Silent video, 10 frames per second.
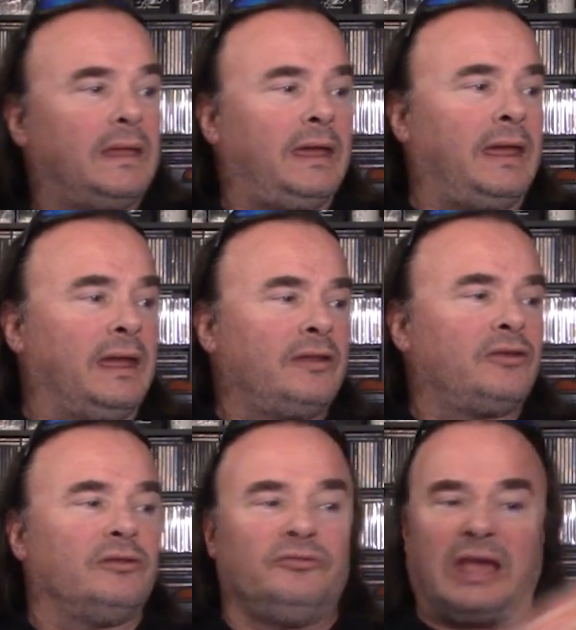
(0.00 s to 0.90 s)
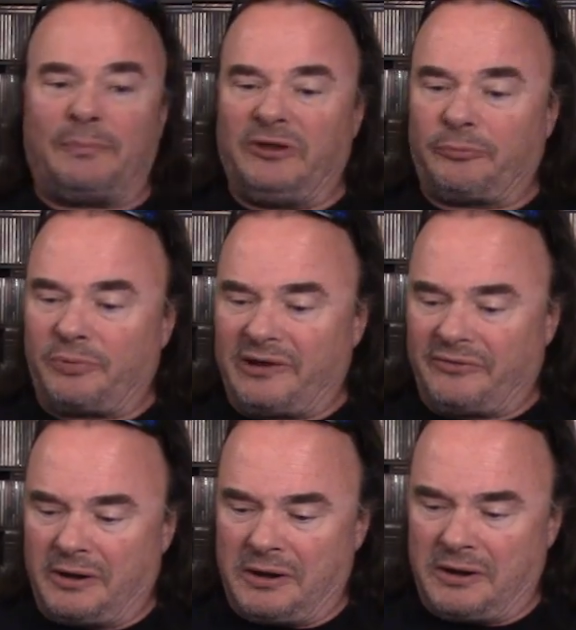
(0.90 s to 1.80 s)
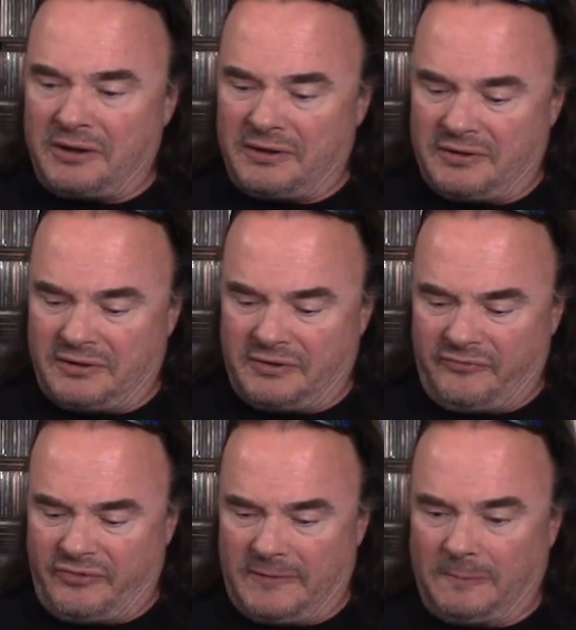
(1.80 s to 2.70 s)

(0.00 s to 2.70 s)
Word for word: and Japanese pressing of